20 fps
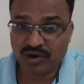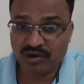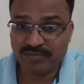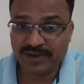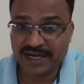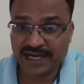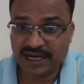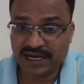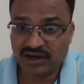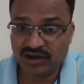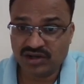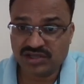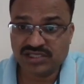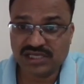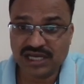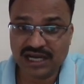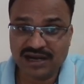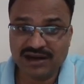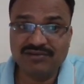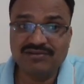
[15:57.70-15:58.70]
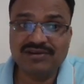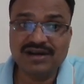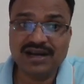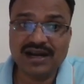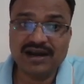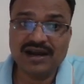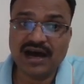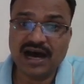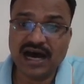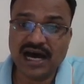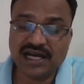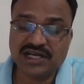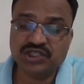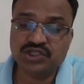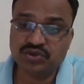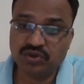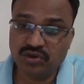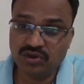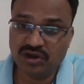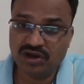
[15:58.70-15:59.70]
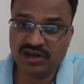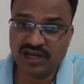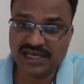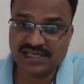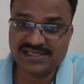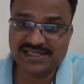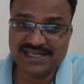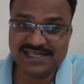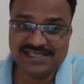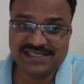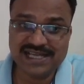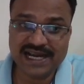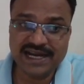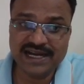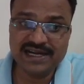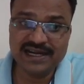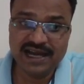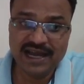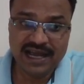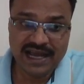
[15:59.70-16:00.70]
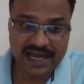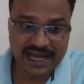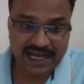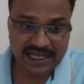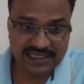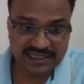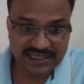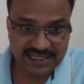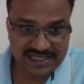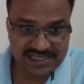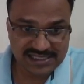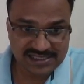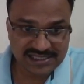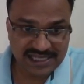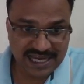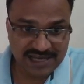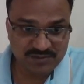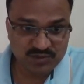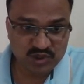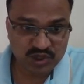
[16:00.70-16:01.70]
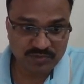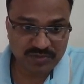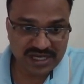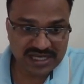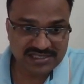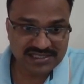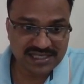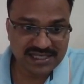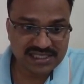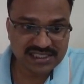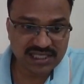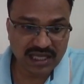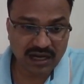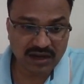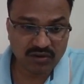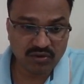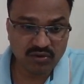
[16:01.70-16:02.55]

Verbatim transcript: profit and loss account are shown on asset side and these types of assets are